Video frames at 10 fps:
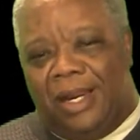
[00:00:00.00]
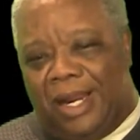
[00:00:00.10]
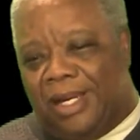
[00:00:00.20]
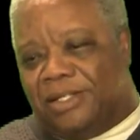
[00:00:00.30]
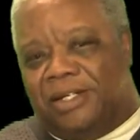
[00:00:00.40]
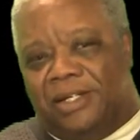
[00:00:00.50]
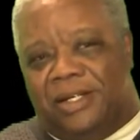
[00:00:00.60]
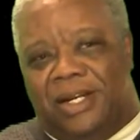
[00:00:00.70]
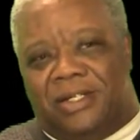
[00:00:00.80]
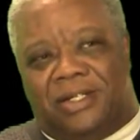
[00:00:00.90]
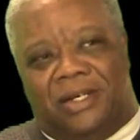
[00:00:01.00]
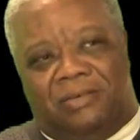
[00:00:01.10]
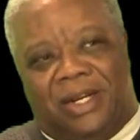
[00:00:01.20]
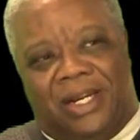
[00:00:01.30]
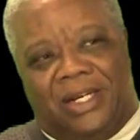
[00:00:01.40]
I steal their stuff.
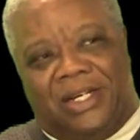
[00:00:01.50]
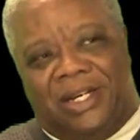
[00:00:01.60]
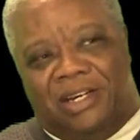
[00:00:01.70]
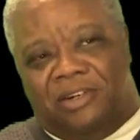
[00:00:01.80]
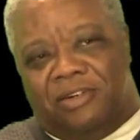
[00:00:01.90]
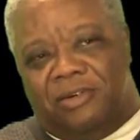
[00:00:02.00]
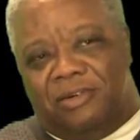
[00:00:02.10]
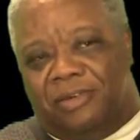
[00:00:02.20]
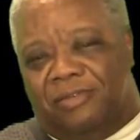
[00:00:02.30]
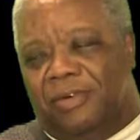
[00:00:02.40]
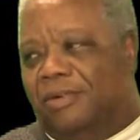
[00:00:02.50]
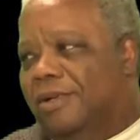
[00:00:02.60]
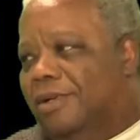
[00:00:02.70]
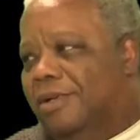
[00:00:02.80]
They get the insurance for it.